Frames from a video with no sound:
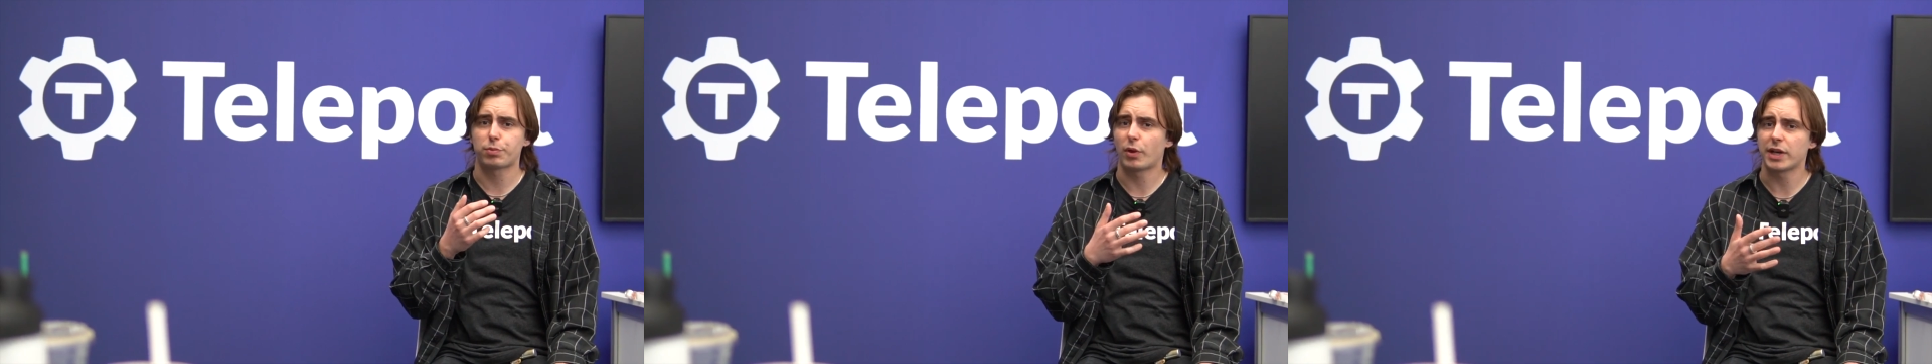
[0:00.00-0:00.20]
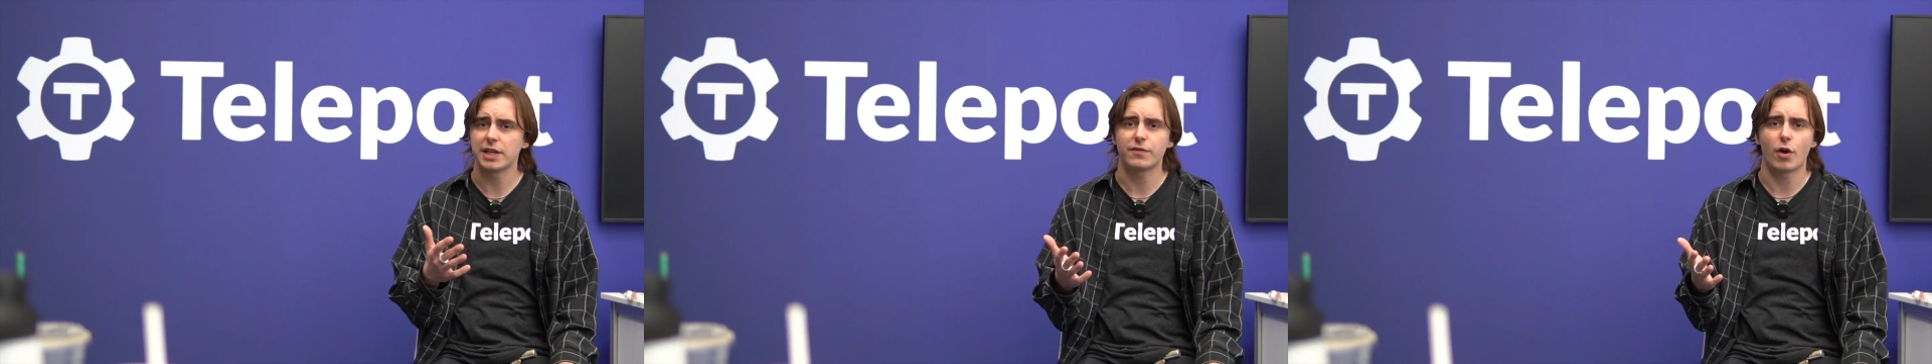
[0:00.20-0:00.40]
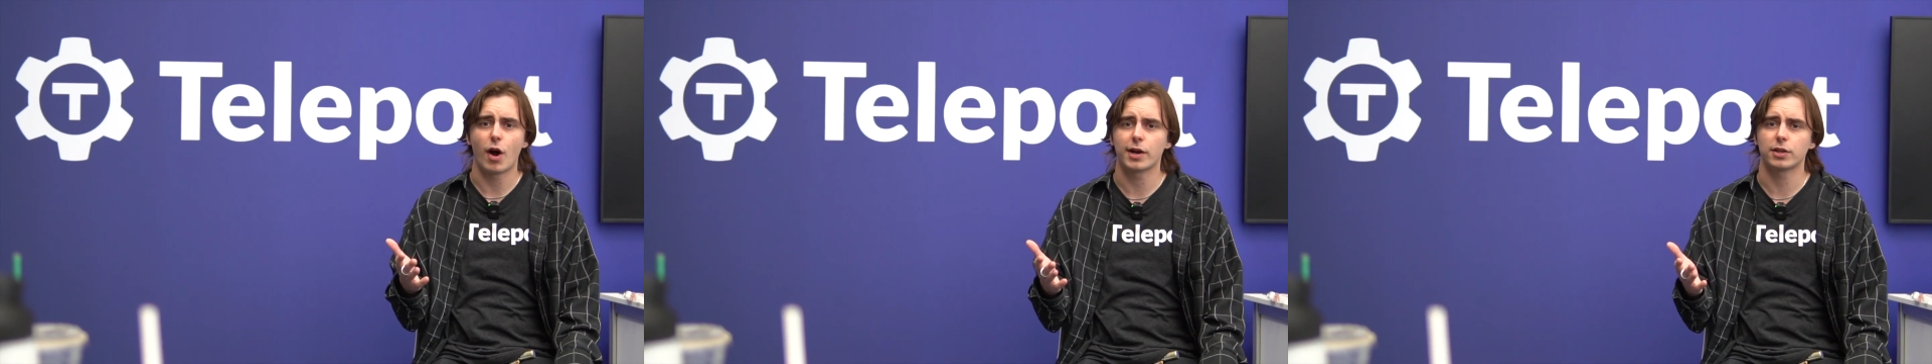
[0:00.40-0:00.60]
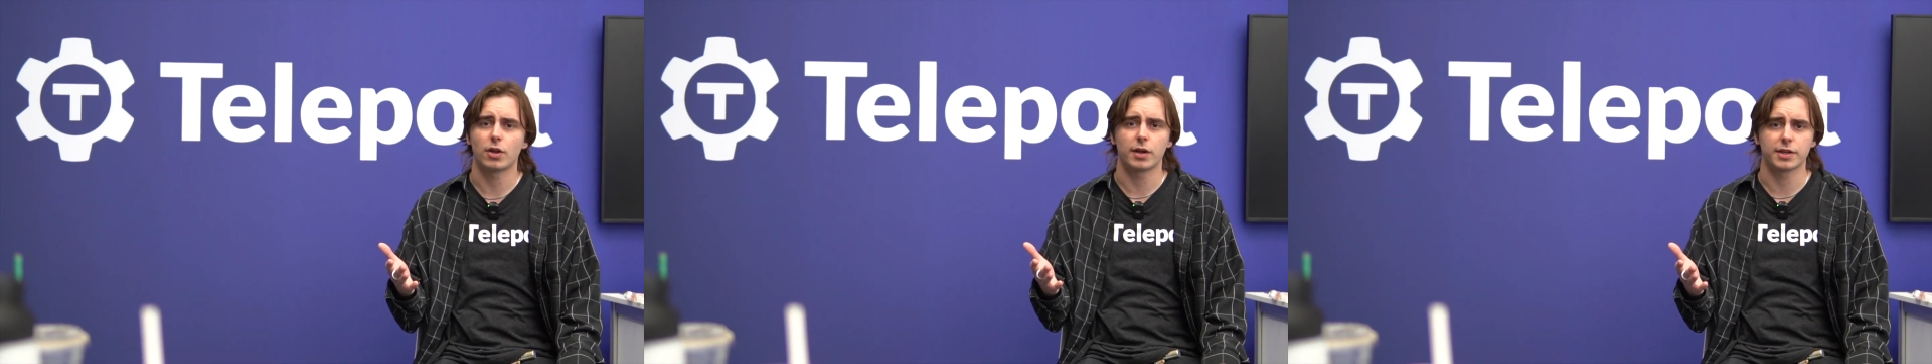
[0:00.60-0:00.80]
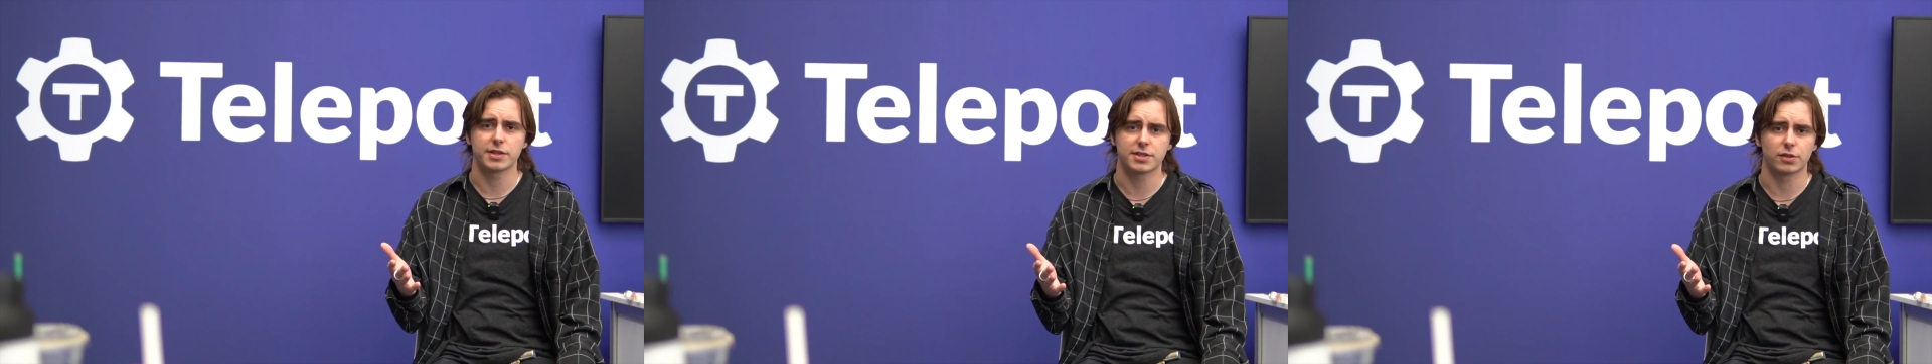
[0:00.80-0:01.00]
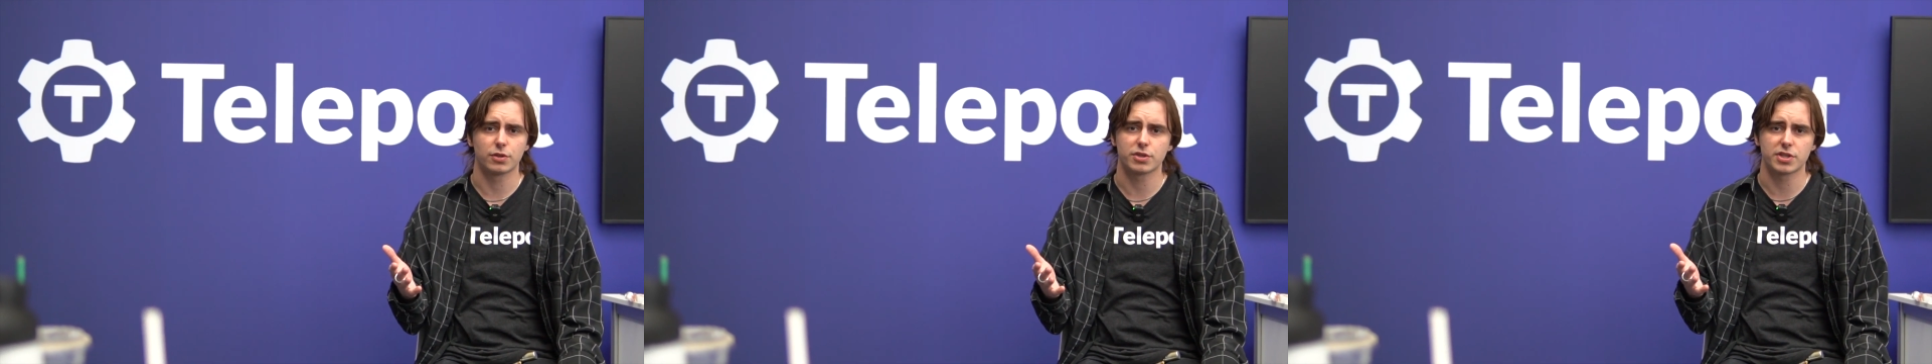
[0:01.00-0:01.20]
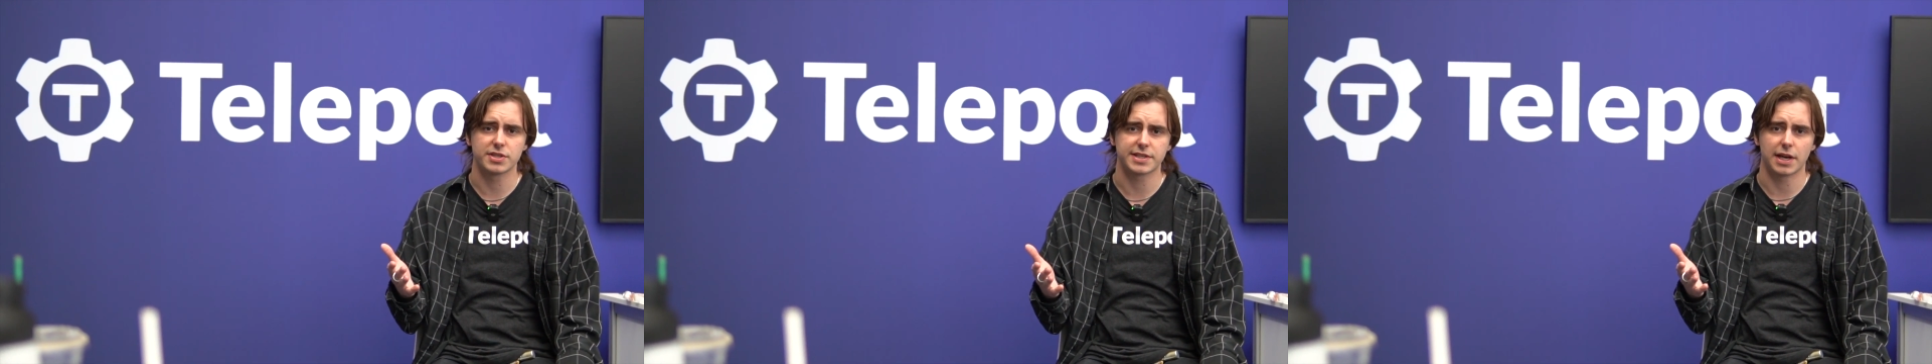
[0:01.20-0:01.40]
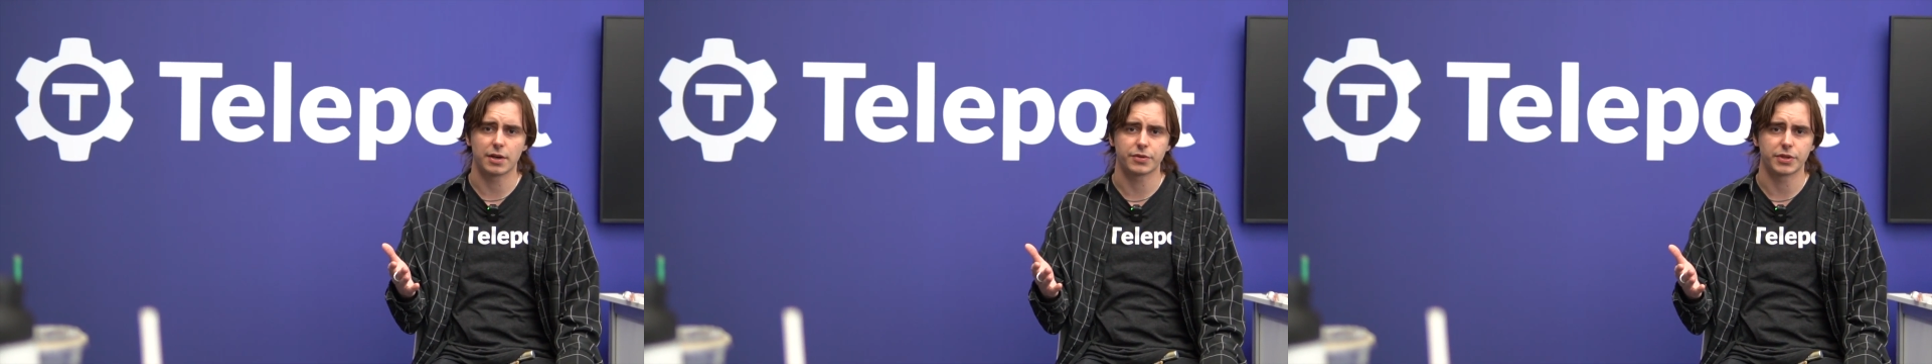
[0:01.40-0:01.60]
plenty of audit logging
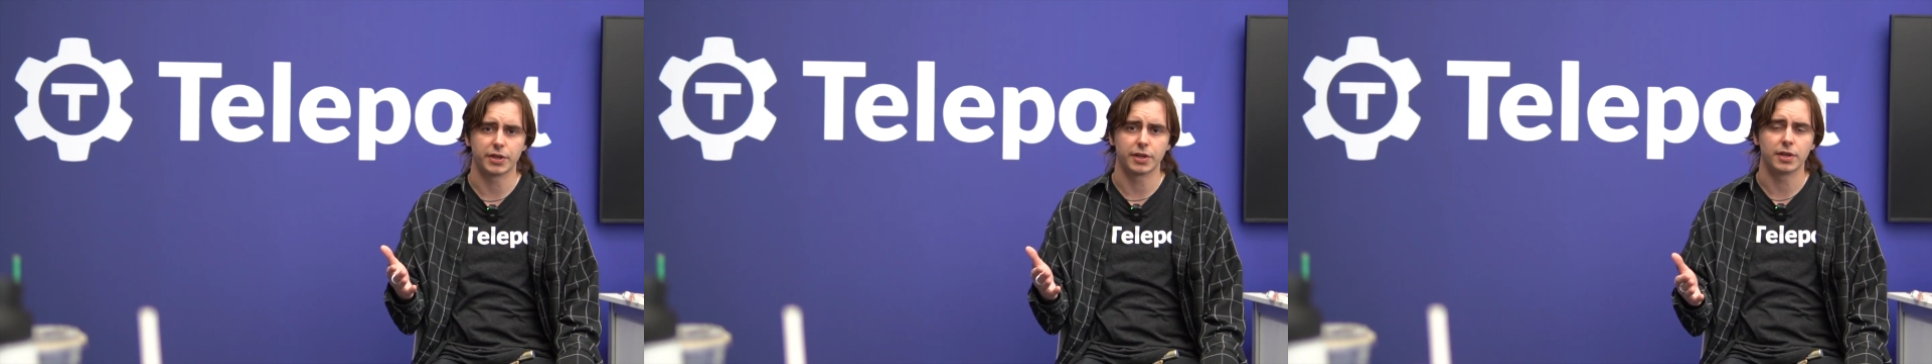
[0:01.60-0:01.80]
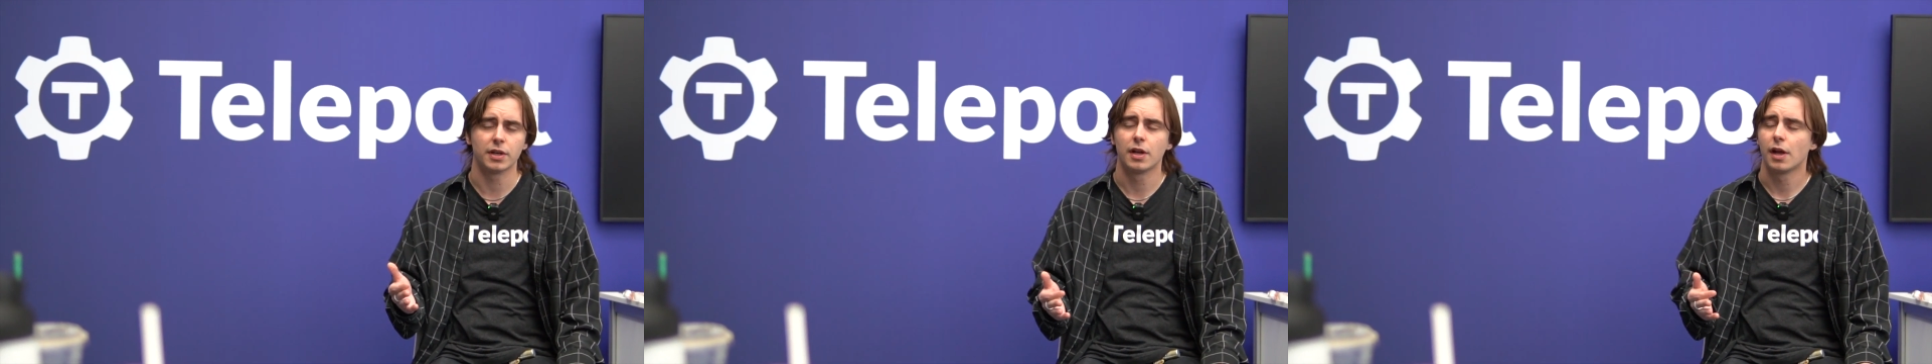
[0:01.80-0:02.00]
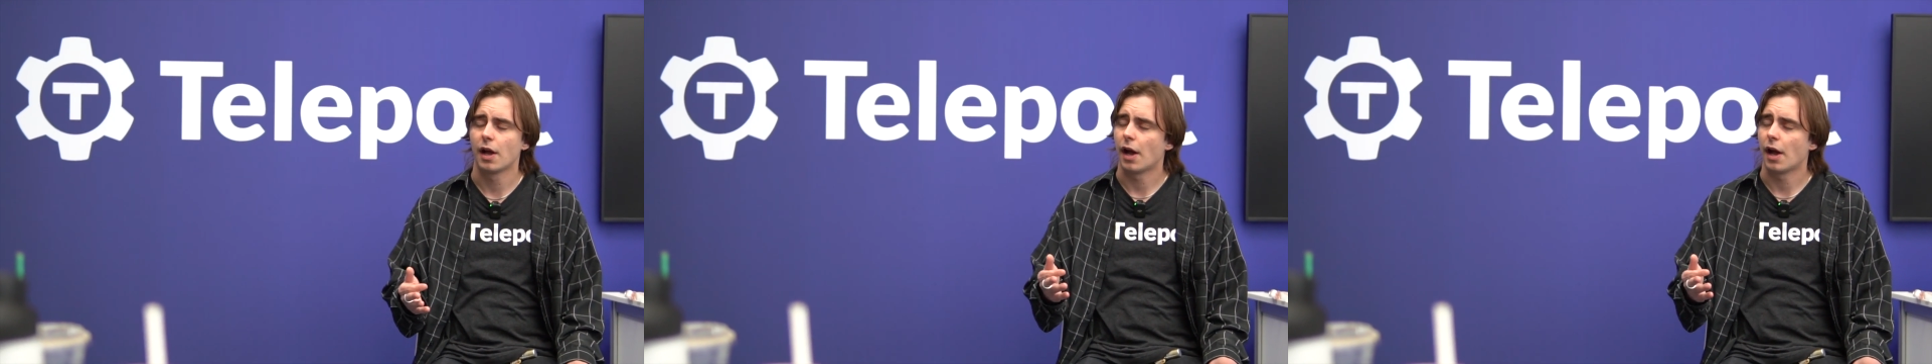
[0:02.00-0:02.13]
solutions out there.